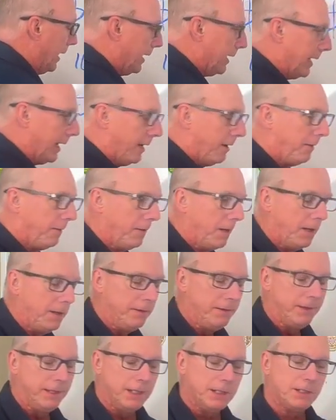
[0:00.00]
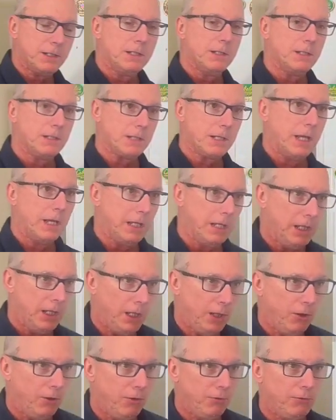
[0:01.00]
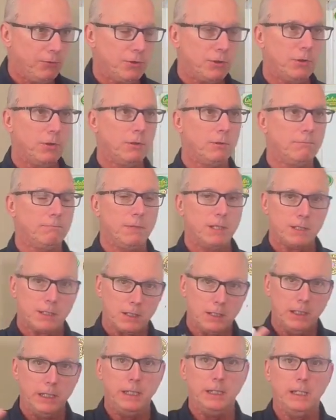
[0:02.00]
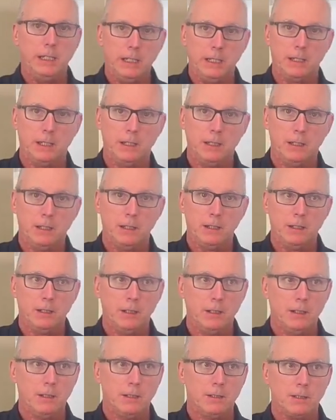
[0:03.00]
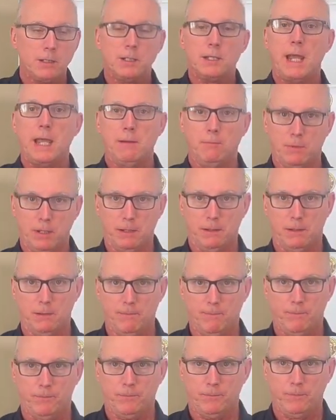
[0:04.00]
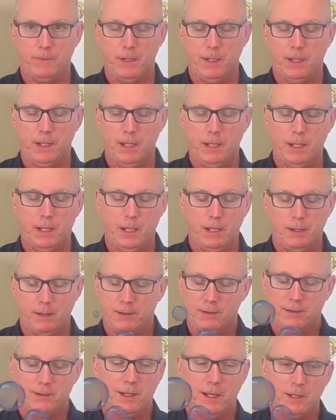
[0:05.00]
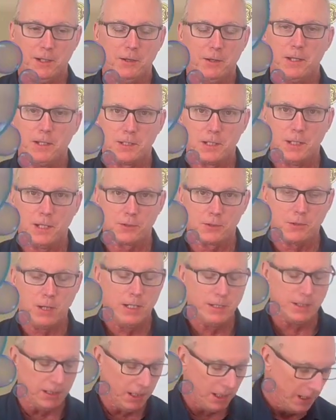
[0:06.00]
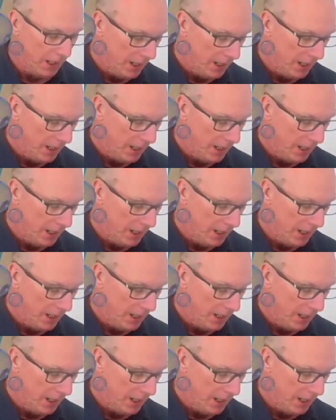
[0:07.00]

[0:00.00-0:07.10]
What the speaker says: Now, this is a huge misleading statement. I know that sounds crazy,